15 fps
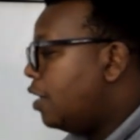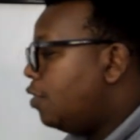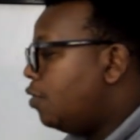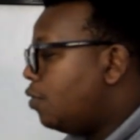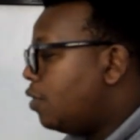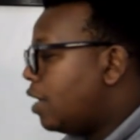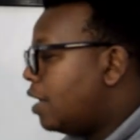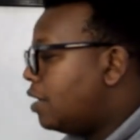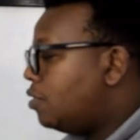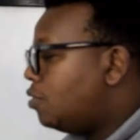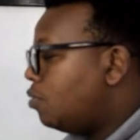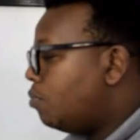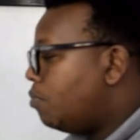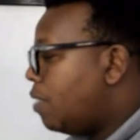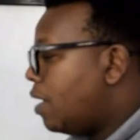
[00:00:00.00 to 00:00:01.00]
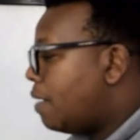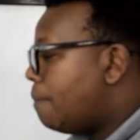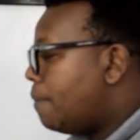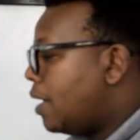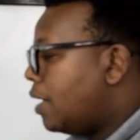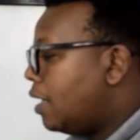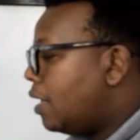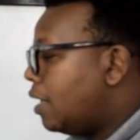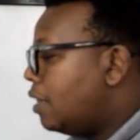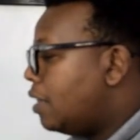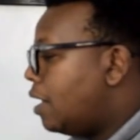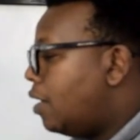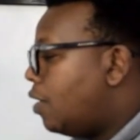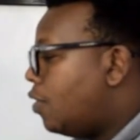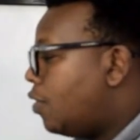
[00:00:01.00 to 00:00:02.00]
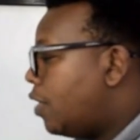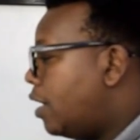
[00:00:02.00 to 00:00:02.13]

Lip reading: you get to make money in the long